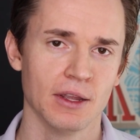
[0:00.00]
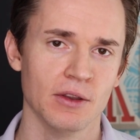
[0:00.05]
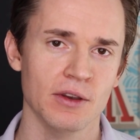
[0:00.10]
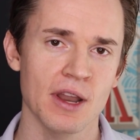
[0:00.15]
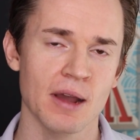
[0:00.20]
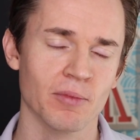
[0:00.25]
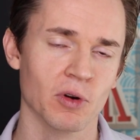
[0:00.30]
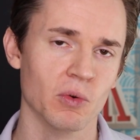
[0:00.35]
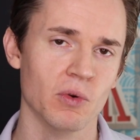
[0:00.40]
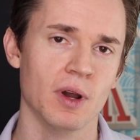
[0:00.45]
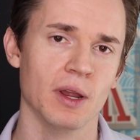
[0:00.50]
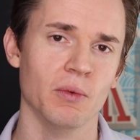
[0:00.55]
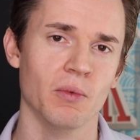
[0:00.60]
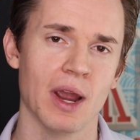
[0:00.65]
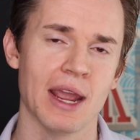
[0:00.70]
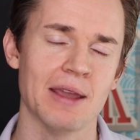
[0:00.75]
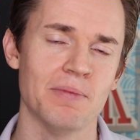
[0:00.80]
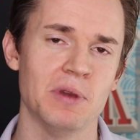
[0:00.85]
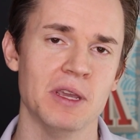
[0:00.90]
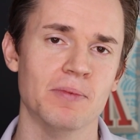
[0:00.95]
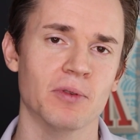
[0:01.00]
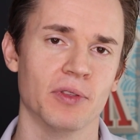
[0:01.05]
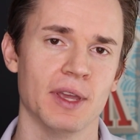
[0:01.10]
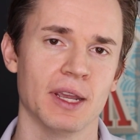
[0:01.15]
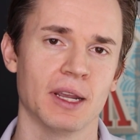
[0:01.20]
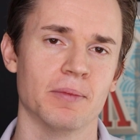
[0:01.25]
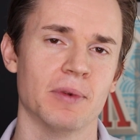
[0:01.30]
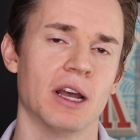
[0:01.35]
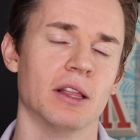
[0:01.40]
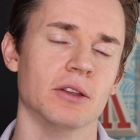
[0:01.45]
#1 way people
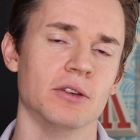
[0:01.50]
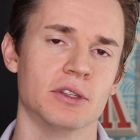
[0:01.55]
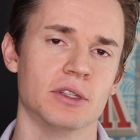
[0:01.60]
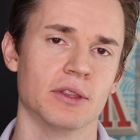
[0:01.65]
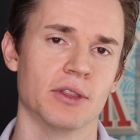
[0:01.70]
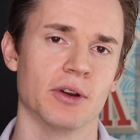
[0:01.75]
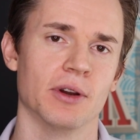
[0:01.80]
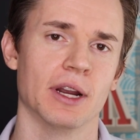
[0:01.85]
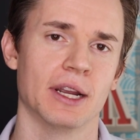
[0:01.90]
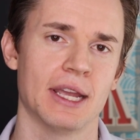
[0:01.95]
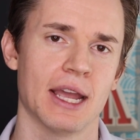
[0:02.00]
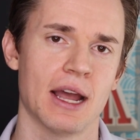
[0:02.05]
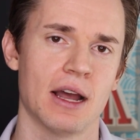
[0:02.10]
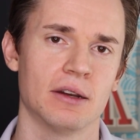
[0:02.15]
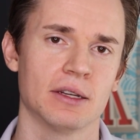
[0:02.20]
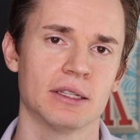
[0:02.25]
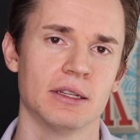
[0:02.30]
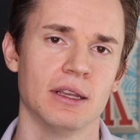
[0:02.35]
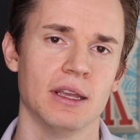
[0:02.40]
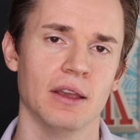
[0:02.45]
think about losing their account,